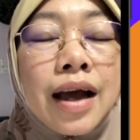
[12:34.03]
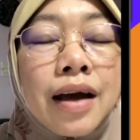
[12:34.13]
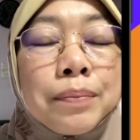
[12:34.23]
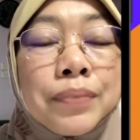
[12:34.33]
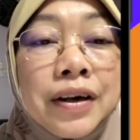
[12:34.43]

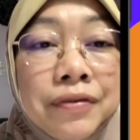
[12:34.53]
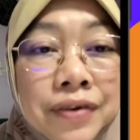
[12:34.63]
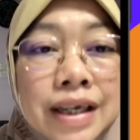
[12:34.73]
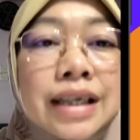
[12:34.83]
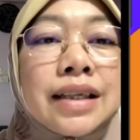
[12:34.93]
preferred
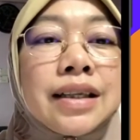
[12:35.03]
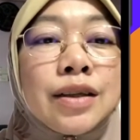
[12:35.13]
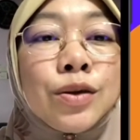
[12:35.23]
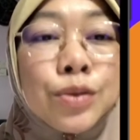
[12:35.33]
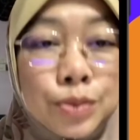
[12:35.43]

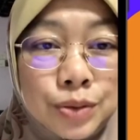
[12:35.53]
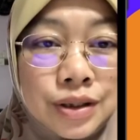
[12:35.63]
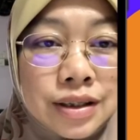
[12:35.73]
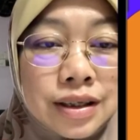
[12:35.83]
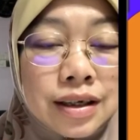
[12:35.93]
tools
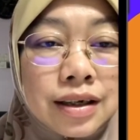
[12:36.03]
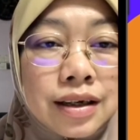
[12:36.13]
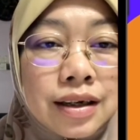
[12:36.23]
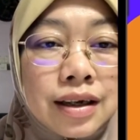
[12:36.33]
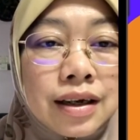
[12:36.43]

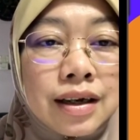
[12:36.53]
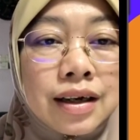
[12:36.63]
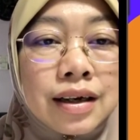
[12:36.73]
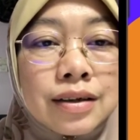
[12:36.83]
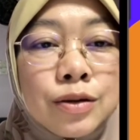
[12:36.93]

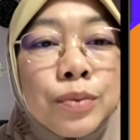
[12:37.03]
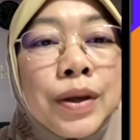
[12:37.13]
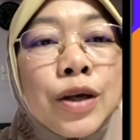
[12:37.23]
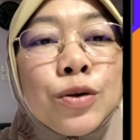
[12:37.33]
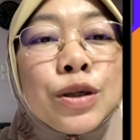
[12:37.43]
to be
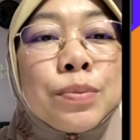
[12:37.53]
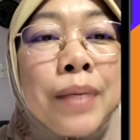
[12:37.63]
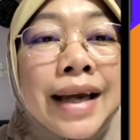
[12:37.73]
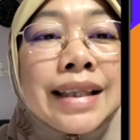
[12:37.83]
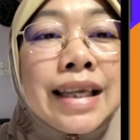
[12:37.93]
used by
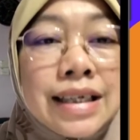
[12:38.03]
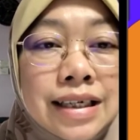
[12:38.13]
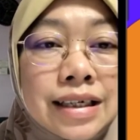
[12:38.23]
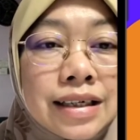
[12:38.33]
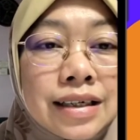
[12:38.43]

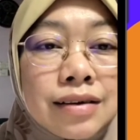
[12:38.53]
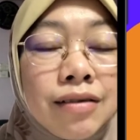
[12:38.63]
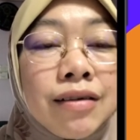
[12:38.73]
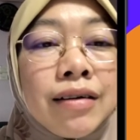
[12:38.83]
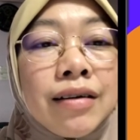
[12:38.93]
teachers or
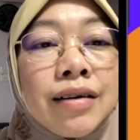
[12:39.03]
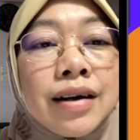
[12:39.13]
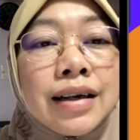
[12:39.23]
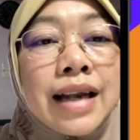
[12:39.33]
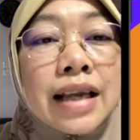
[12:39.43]

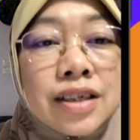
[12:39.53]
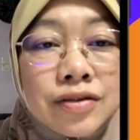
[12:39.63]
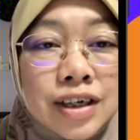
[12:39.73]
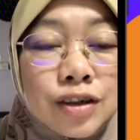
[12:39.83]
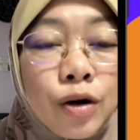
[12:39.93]

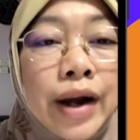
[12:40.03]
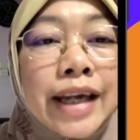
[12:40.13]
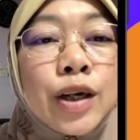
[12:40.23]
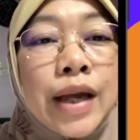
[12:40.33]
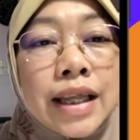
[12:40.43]
lecturers or
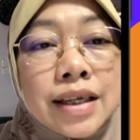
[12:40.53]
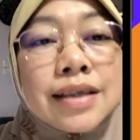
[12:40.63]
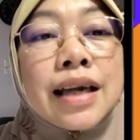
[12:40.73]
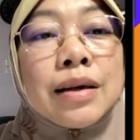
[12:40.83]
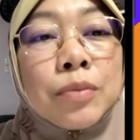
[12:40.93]
educators at
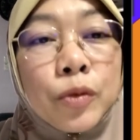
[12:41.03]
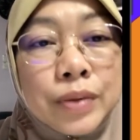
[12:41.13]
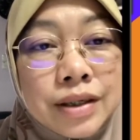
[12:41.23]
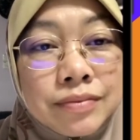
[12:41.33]
the moment?